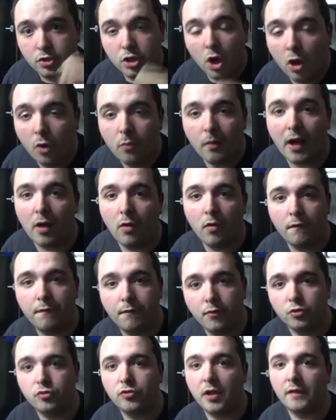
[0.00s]
2 out of
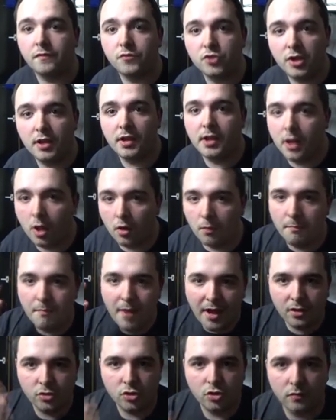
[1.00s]
Futdraft Chilli. I'll
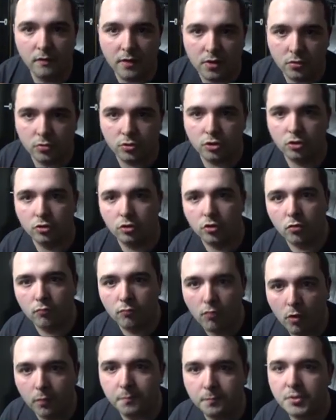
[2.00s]
make sure it doesn't
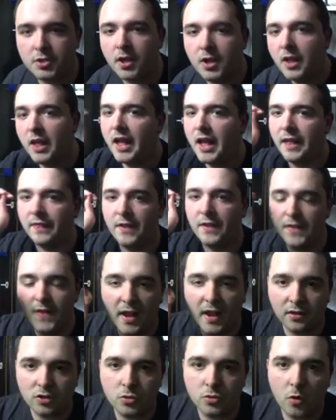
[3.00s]
corrupt. And the
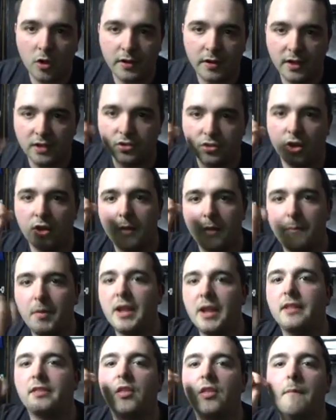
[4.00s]
next one is going to
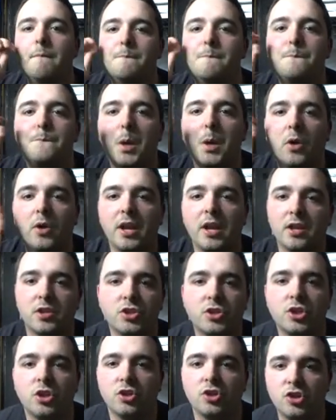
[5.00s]
be the
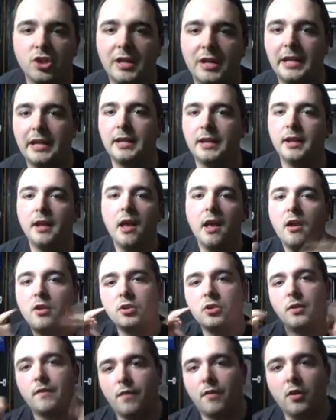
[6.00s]
BONNET chili.
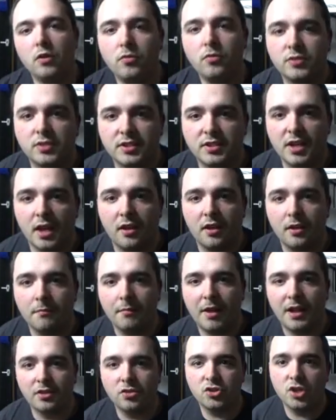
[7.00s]
If I lose the second
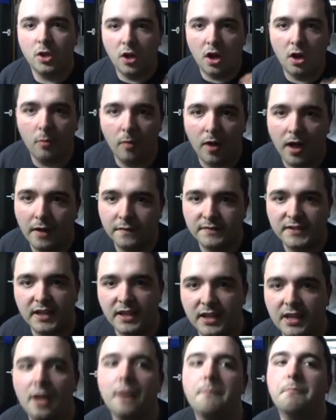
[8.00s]
match, I will have to
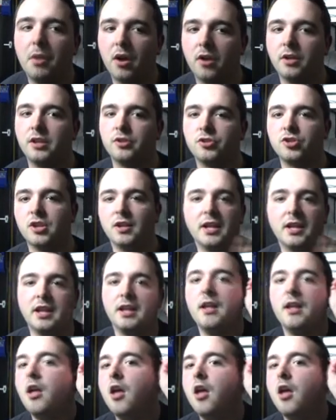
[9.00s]
eat a BONNET chili.